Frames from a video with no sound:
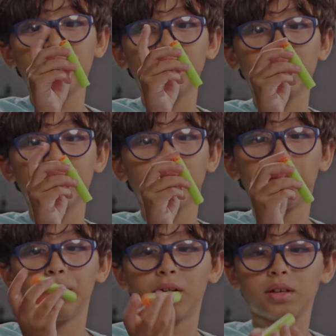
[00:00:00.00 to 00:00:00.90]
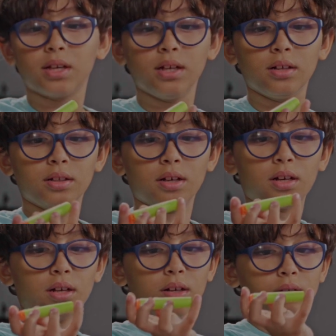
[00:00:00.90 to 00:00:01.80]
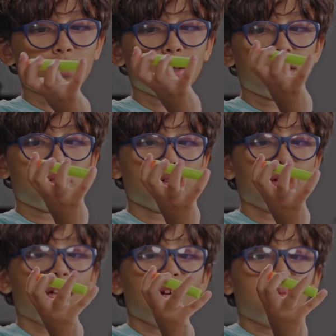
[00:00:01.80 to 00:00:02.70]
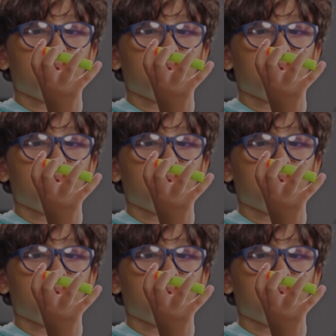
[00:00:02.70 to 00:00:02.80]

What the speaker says: this that blocking the airway,